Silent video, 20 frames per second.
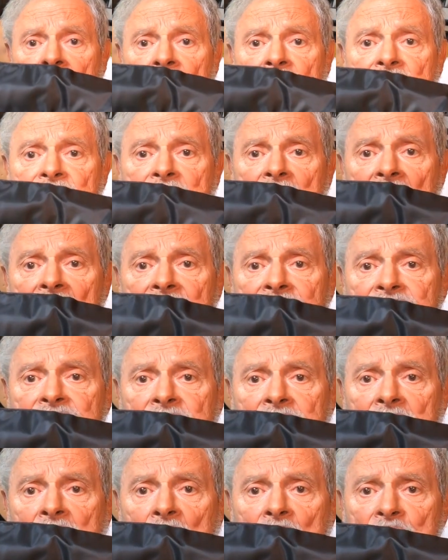You've got
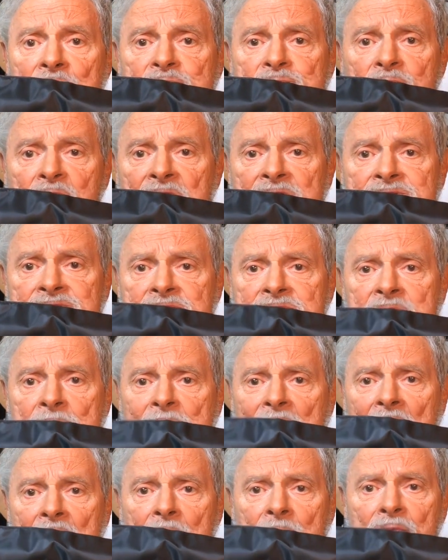the large brushes, the
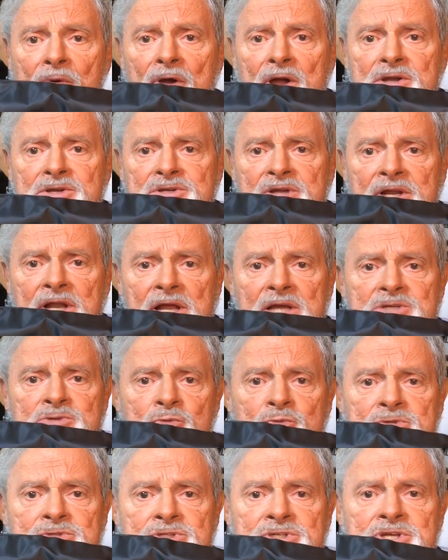powder brush, a nice
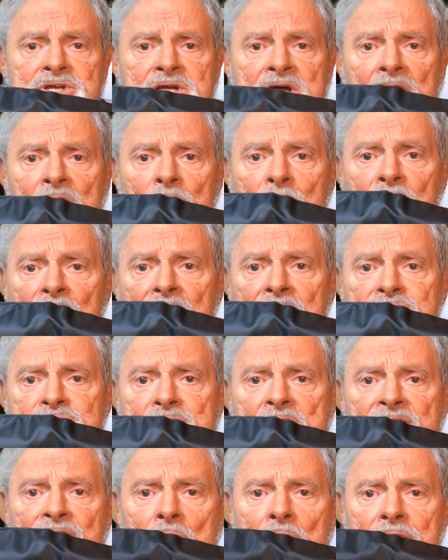cheek color brush.
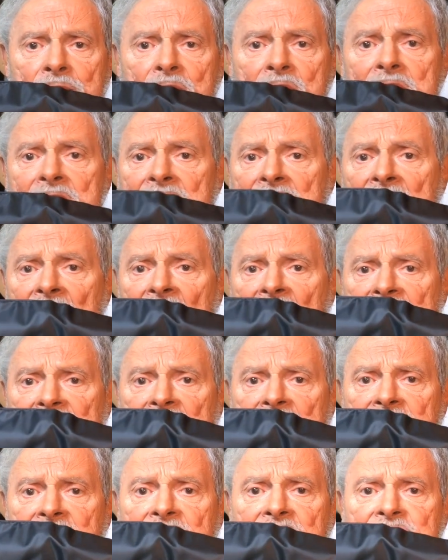You have all your
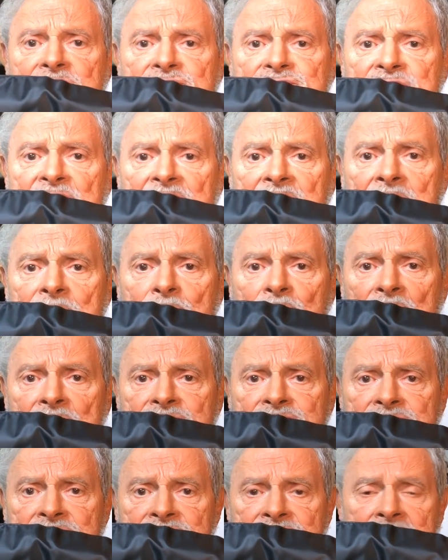highlighting and shading
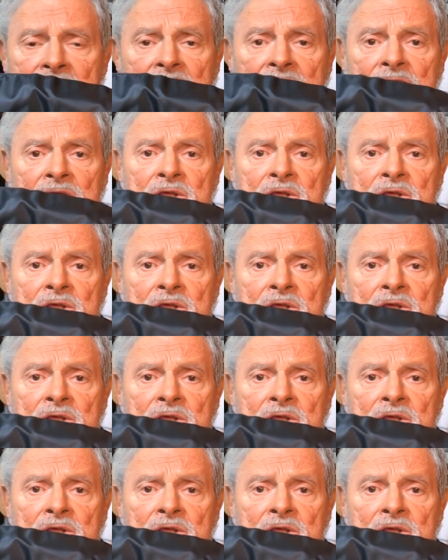brushes.